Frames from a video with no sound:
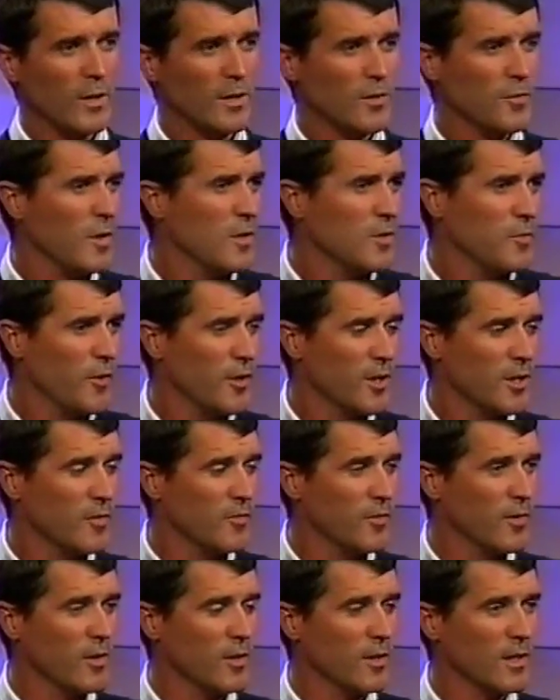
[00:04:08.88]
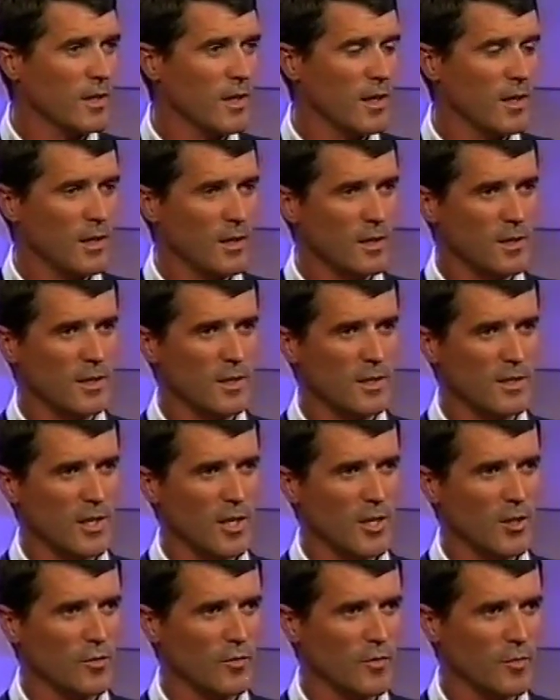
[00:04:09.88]
Well, it's, it's very difficult. I, I, think it's
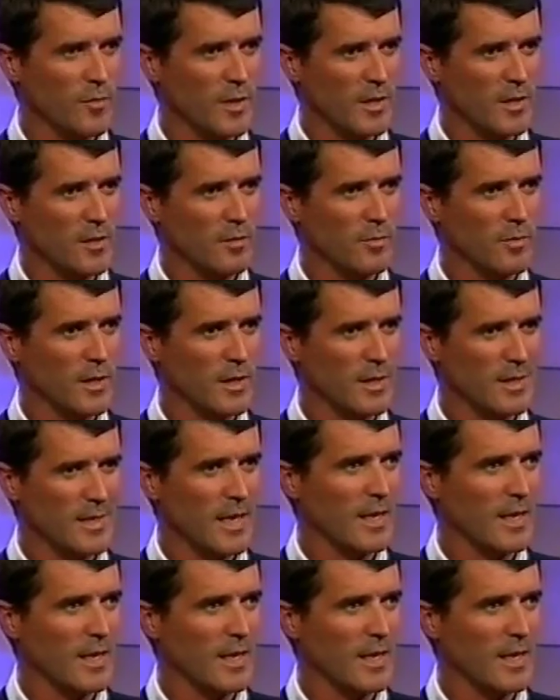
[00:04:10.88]
dangerous for me to be